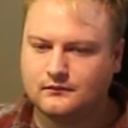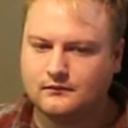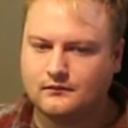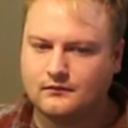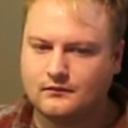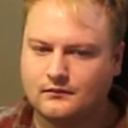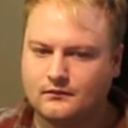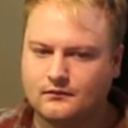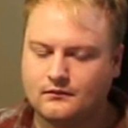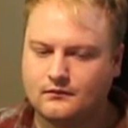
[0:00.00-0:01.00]

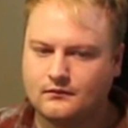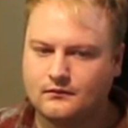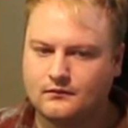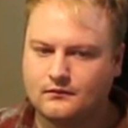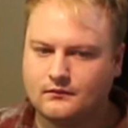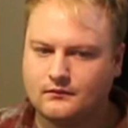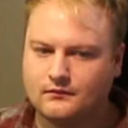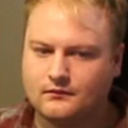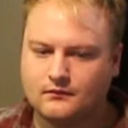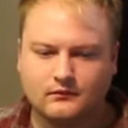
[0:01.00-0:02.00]

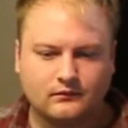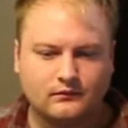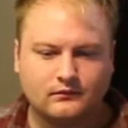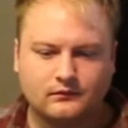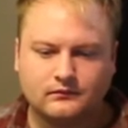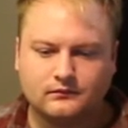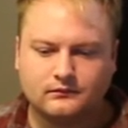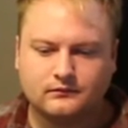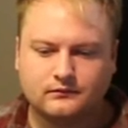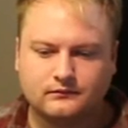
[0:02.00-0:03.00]

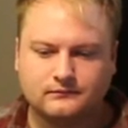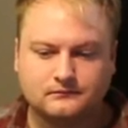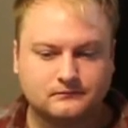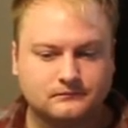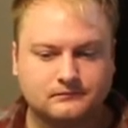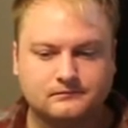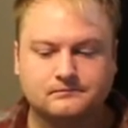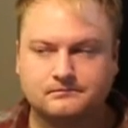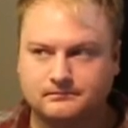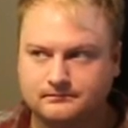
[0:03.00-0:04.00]

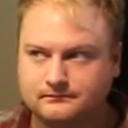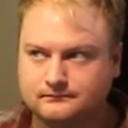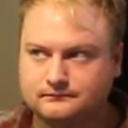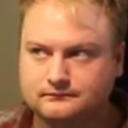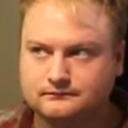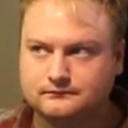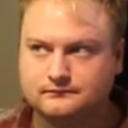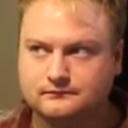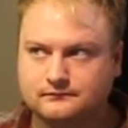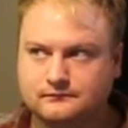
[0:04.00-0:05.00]

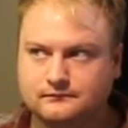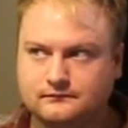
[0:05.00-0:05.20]
(silent)